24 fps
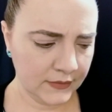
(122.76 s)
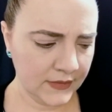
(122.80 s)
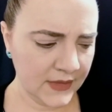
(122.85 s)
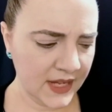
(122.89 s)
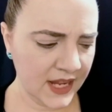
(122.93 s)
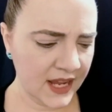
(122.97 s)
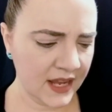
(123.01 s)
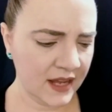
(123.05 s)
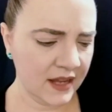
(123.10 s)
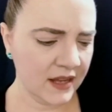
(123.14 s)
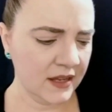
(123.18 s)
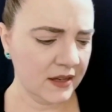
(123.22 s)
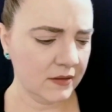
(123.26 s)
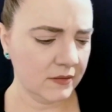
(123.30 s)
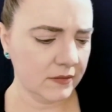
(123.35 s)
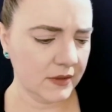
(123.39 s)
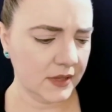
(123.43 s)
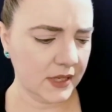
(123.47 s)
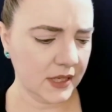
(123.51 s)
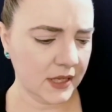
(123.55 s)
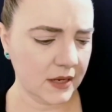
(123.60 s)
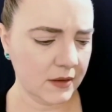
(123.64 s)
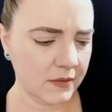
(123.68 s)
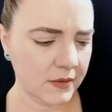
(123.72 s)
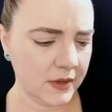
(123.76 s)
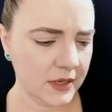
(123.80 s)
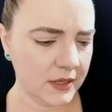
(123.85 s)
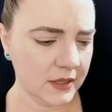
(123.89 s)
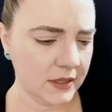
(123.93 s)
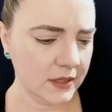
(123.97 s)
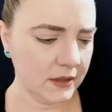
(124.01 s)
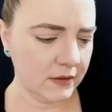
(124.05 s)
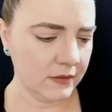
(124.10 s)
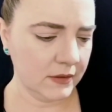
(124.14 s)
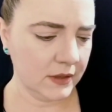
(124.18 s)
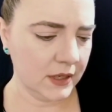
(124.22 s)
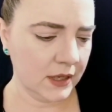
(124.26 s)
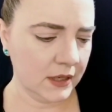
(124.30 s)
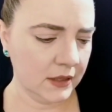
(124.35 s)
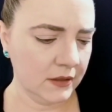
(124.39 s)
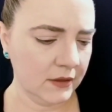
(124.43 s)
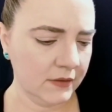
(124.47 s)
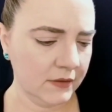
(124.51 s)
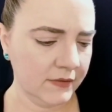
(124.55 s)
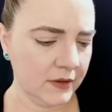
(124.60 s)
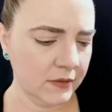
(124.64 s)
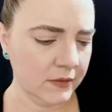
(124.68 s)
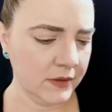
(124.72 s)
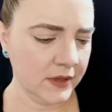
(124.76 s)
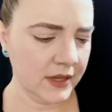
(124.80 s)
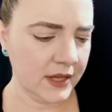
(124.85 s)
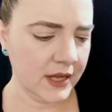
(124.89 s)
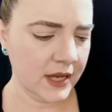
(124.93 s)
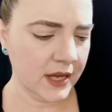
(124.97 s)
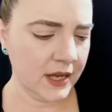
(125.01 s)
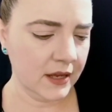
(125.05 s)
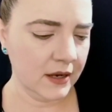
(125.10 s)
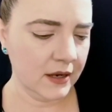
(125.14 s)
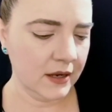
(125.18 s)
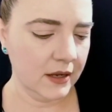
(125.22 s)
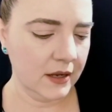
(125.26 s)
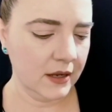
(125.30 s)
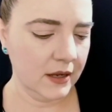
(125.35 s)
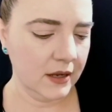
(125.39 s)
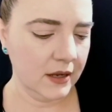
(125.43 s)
Yeah, I don't think I want to do an all over with that.